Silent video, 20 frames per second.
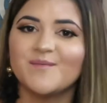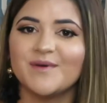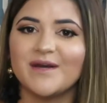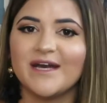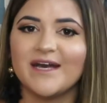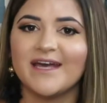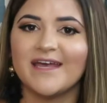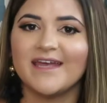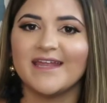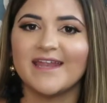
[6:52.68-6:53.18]

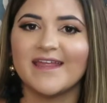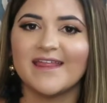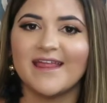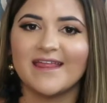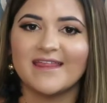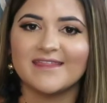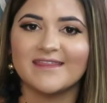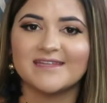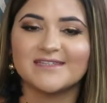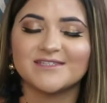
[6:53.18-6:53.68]
But
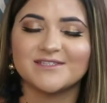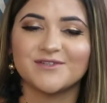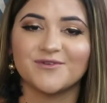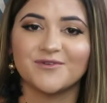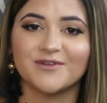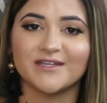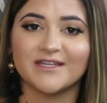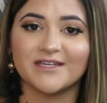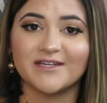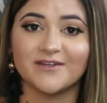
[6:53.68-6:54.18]
this is a
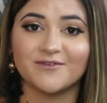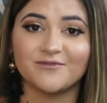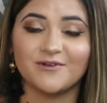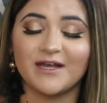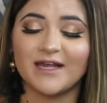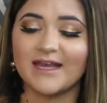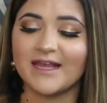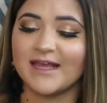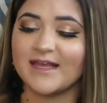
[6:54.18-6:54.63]
really good one.